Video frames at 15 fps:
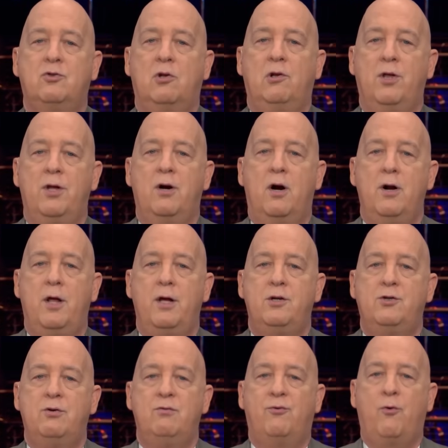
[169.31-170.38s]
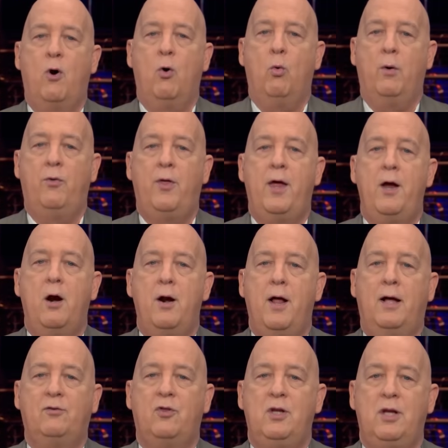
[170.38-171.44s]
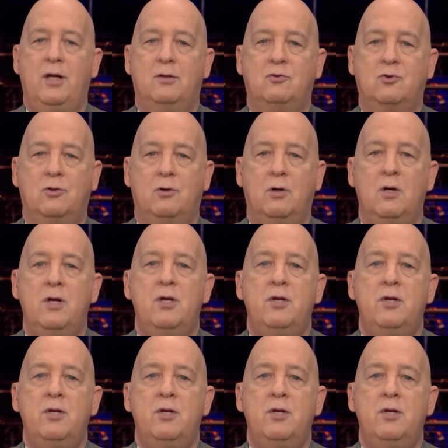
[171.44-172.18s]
to lead our nation forward. They are not the answer.